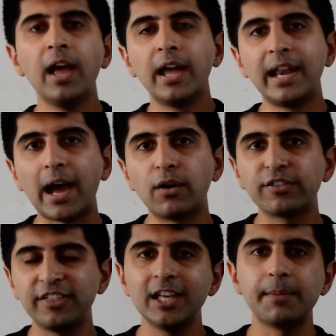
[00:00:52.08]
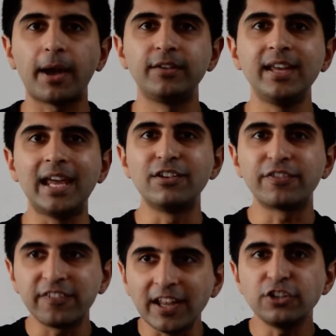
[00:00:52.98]
Now, think about it,
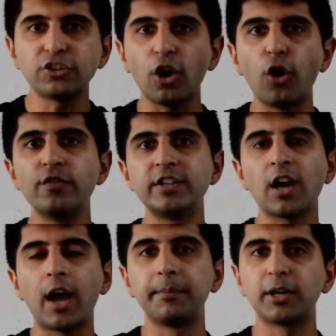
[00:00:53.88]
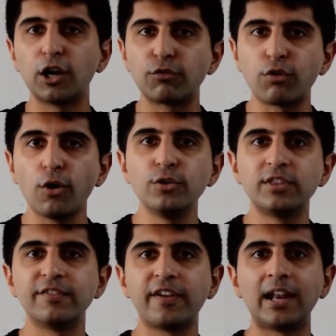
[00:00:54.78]
inflation over time can erode
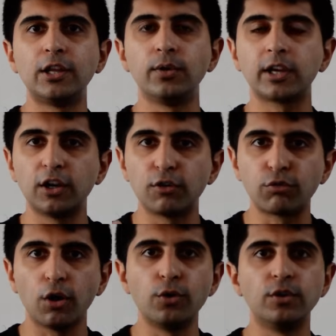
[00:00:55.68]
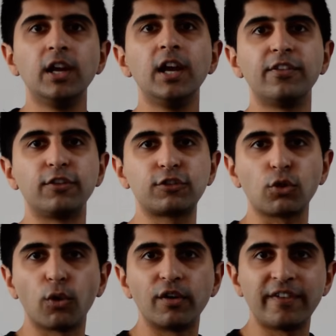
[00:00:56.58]
the value, can erode the
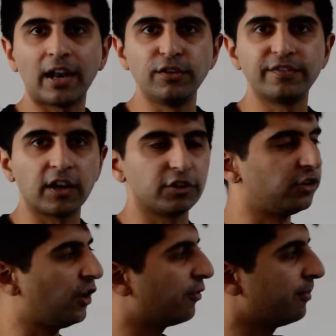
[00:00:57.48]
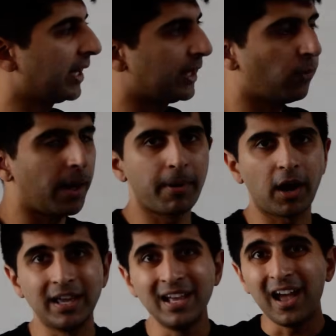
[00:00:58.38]
store of value function of money,
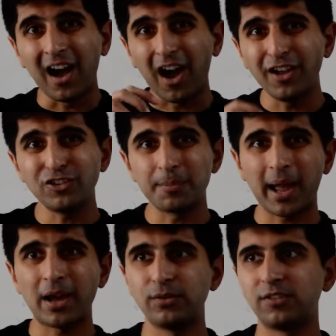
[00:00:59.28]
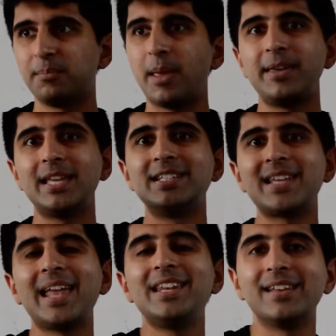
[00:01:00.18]
whereby £100 maybe in
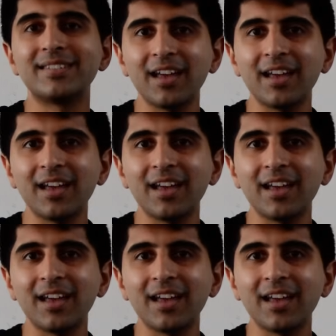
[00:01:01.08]
10 years'